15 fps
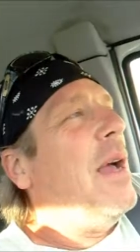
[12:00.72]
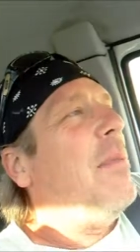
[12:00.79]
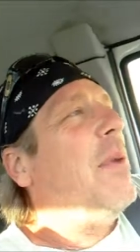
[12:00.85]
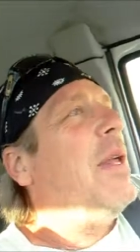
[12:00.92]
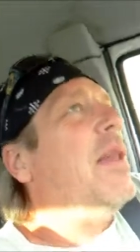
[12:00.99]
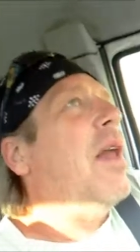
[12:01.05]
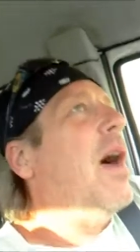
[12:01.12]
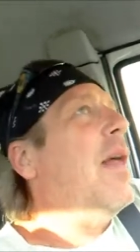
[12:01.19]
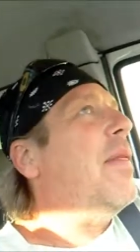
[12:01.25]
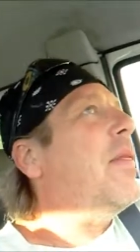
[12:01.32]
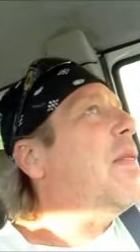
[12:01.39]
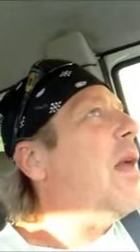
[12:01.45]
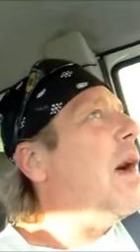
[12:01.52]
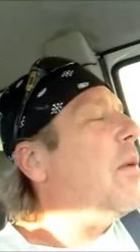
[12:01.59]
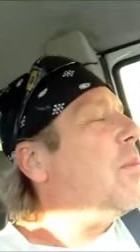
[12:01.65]
but not
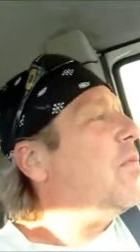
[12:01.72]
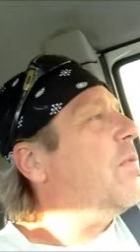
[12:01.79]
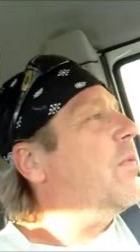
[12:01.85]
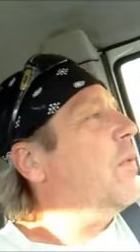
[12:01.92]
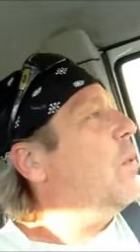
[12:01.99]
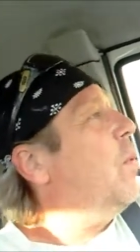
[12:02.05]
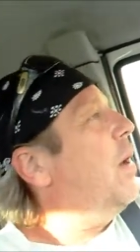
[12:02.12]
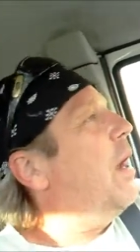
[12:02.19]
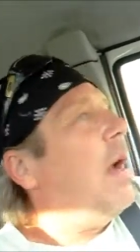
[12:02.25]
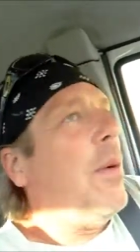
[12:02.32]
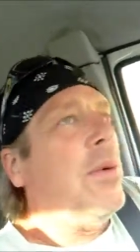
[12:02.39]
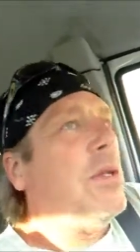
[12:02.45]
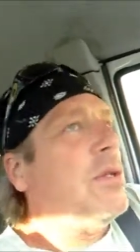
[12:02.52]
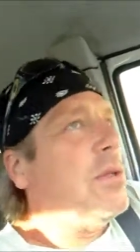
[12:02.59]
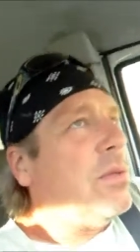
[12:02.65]
not for what I
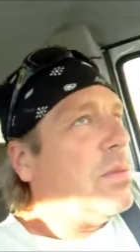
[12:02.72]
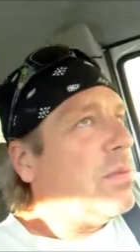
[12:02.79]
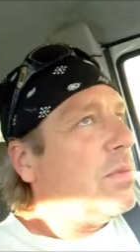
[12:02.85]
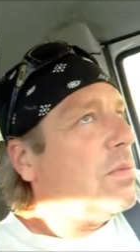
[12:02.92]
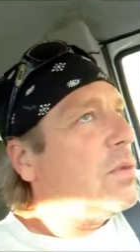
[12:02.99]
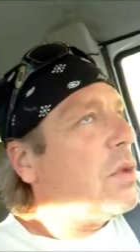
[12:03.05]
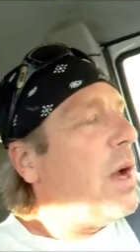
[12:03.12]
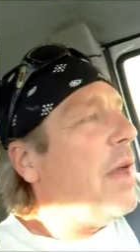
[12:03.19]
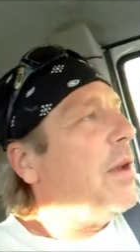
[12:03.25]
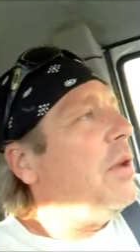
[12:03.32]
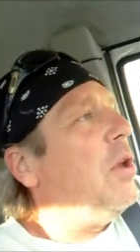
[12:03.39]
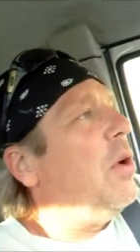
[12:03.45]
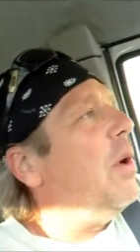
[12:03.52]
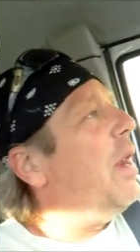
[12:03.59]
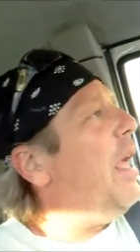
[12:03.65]
was trying to
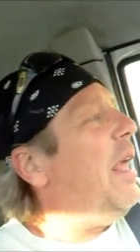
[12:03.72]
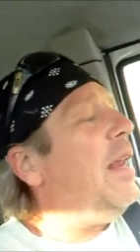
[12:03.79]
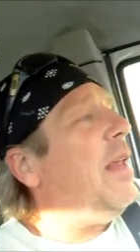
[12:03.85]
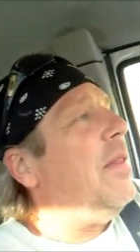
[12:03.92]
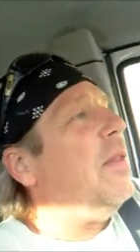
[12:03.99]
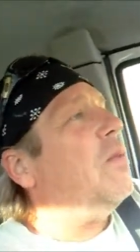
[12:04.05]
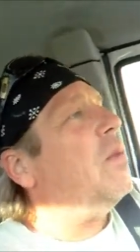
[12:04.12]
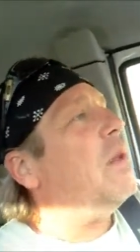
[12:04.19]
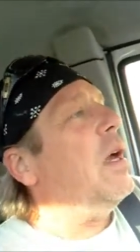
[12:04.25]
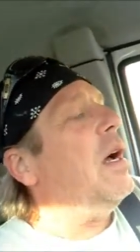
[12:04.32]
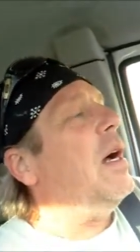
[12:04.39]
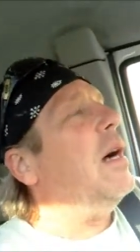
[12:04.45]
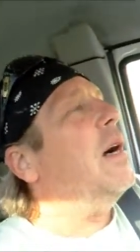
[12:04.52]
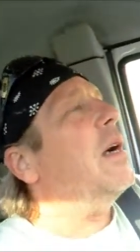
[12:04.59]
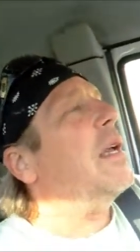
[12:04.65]
do. And, and in
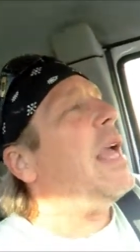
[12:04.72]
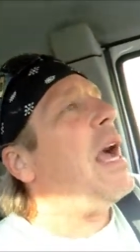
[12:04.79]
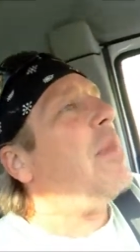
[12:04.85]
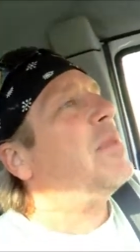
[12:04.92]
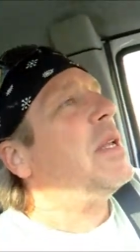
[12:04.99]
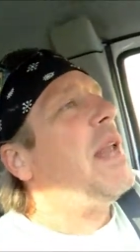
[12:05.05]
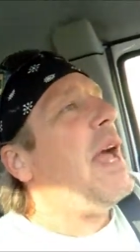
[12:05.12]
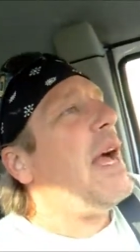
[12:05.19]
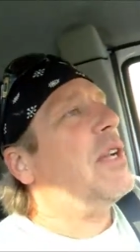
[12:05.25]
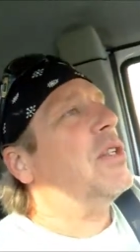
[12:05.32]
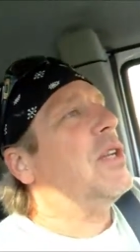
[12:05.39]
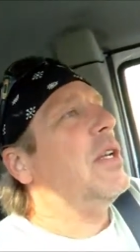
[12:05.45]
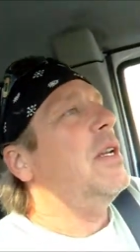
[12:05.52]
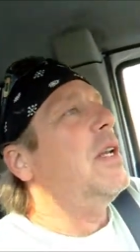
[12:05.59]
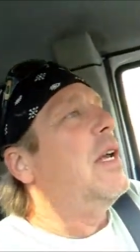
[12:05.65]
Captain
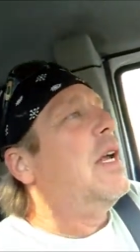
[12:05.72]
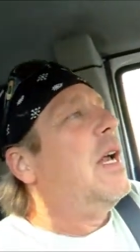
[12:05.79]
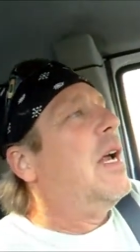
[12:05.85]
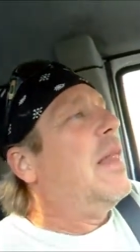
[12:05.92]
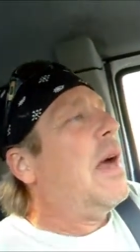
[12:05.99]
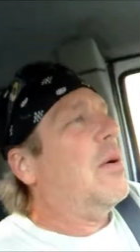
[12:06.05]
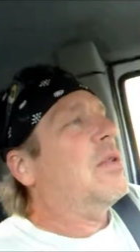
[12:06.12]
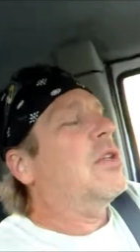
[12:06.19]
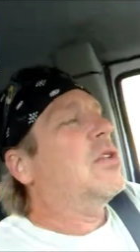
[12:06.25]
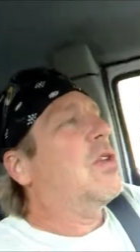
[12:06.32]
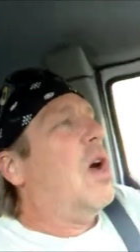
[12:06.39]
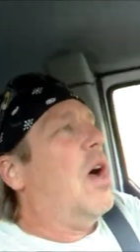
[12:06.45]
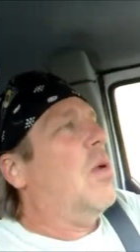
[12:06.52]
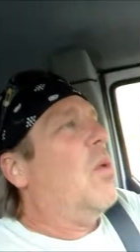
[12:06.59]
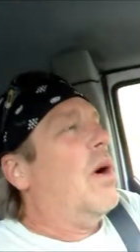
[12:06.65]
Action, that was a
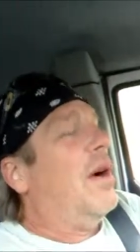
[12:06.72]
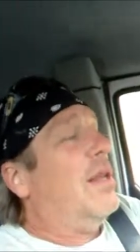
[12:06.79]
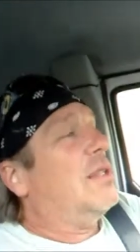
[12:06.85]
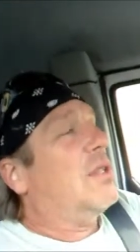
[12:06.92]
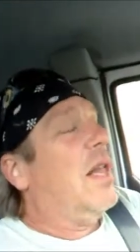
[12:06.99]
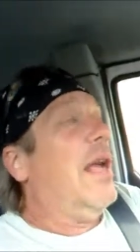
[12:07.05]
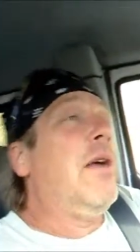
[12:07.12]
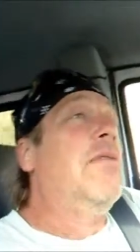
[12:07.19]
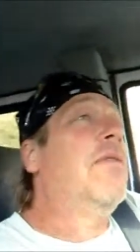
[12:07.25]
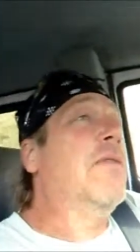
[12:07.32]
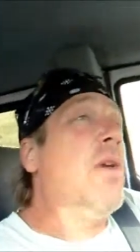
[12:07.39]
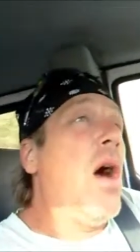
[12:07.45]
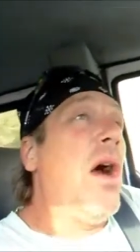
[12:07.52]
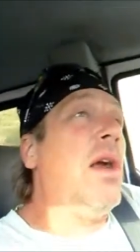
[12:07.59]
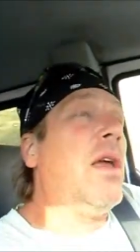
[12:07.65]
song where it's like
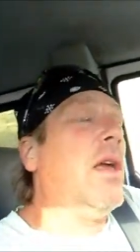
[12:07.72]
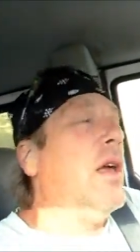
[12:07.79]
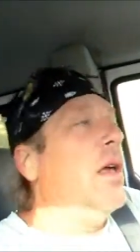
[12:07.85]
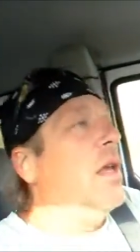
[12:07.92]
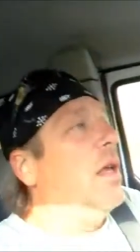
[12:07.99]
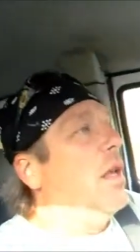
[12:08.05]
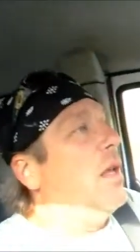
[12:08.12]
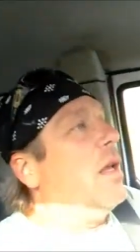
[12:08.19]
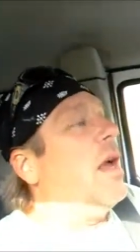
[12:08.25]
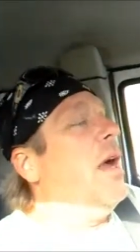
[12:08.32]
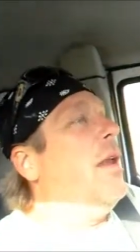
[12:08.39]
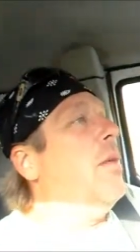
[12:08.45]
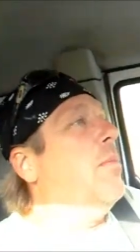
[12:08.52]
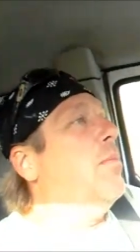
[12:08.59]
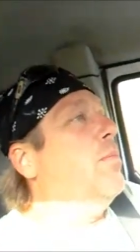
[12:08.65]
funk,
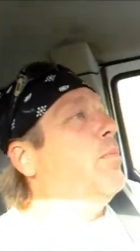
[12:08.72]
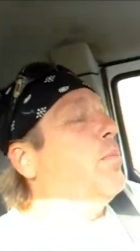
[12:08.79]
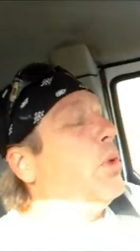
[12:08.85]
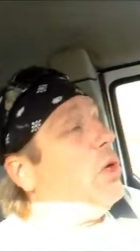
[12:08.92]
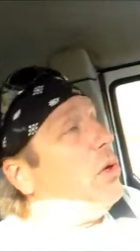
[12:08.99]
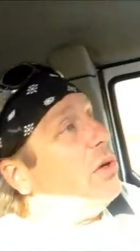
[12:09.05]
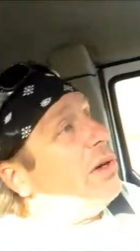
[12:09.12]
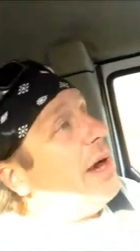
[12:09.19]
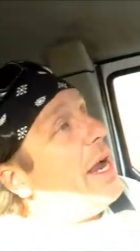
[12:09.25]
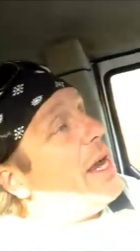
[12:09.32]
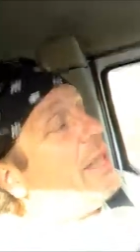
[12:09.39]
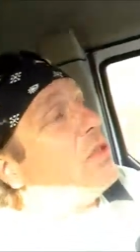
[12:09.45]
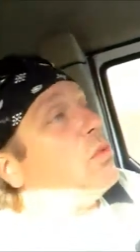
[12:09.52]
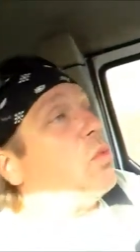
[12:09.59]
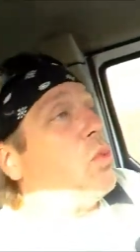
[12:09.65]
kind of
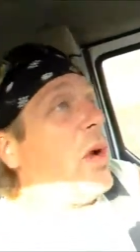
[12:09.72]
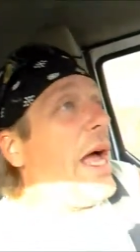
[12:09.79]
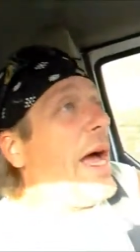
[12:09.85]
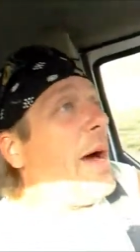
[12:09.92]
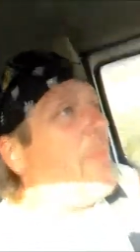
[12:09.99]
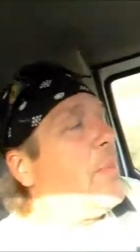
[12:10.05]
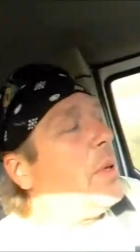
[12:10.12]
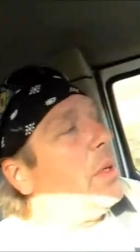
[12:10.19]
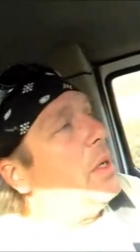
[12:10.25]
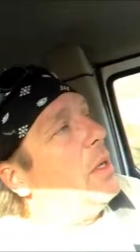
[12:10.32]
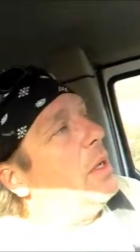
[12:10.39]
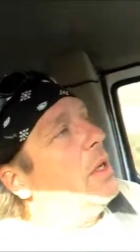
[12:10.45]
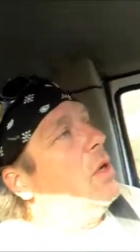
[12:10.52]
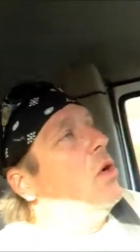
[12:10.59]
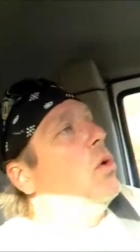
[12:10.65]
bluegrass, rap,
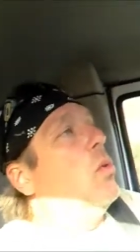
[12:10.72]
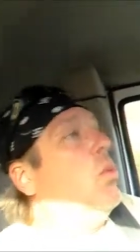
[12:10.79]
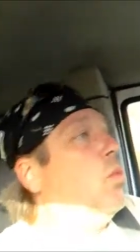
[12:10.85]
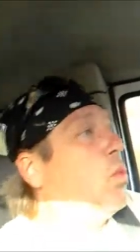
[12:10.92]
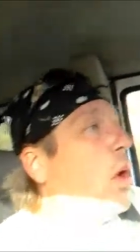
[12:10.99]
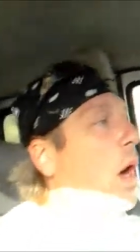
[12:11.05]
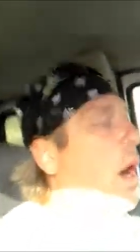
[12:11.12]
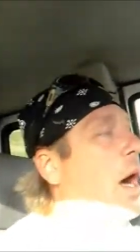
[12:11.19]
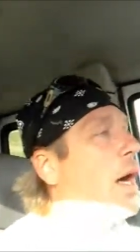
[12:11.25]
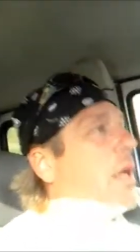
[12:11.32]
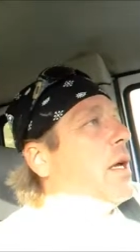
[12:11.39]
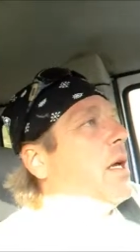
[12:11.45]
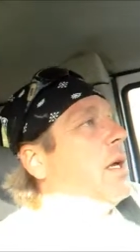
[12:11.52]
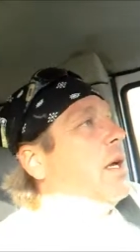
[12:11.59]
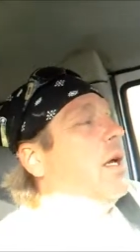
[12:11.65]
rock,
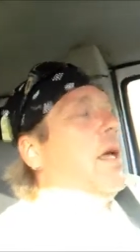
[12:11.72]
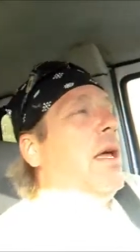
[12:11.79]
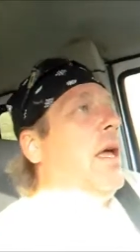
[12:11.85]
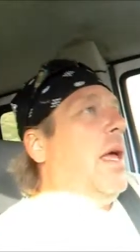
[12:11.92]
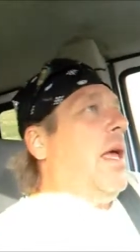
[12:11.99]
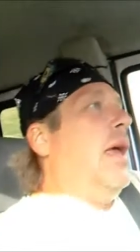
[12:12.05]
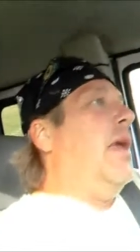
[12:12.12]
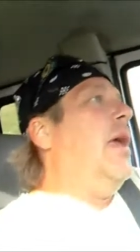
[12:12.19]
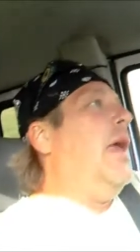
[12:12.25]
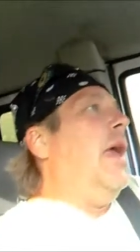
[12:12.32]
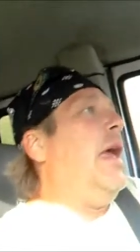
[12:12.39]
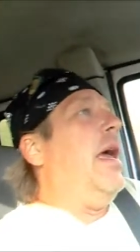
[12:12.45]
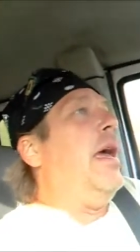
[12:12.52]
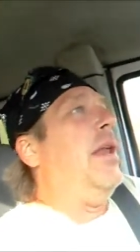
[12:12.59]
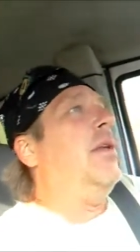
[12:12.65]

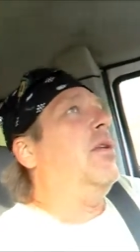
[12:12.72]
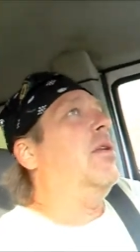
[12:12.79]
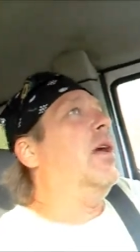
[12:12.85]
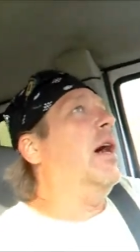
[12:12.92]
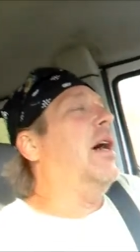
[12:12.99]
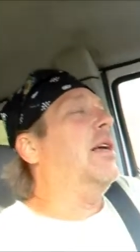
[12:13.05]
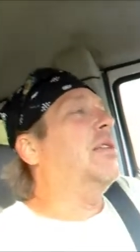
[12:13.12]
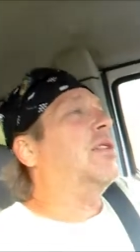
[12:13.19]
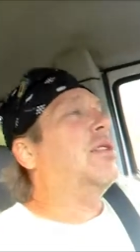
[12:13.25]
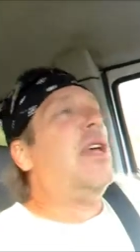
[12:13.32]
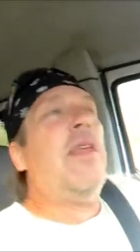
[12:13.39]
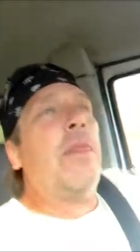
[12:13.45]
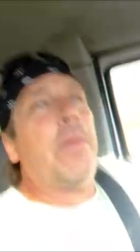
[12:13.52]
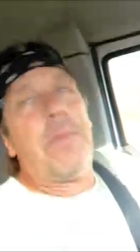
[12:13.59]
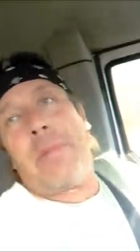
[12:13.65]
and uh,
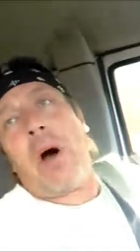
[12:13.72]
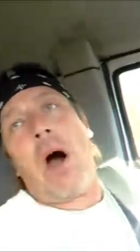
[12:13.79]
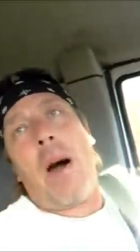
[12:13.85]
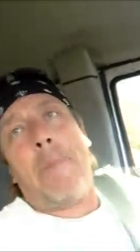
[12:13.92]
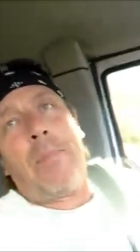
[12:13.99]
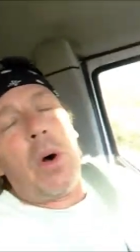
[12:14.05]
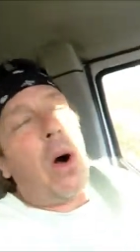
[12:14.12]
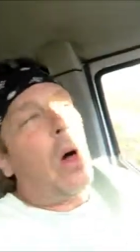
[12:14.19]
synth pop all